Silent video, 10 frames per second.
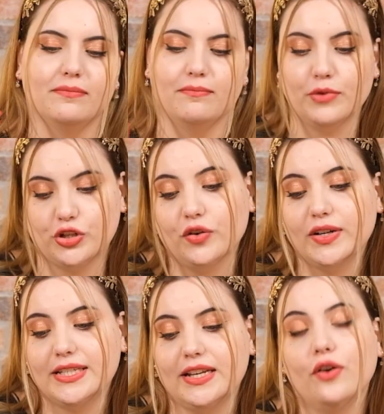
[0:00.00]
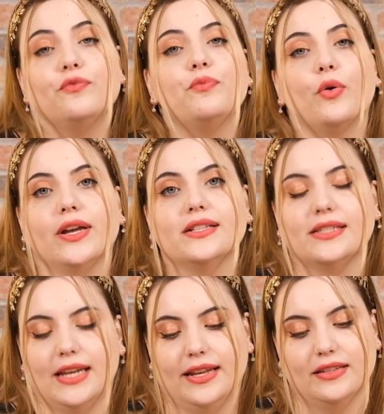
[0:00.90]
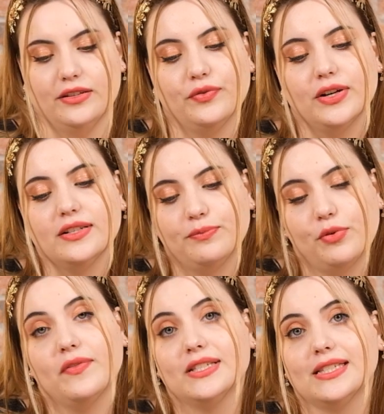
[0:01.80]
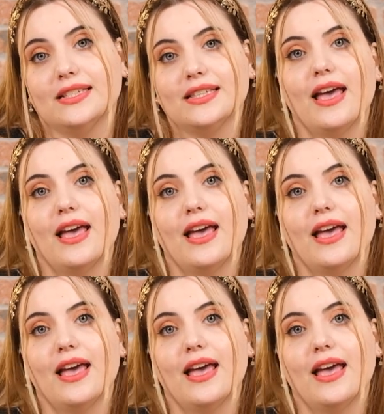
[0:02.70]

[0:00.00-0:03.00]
majority of points in the different provinces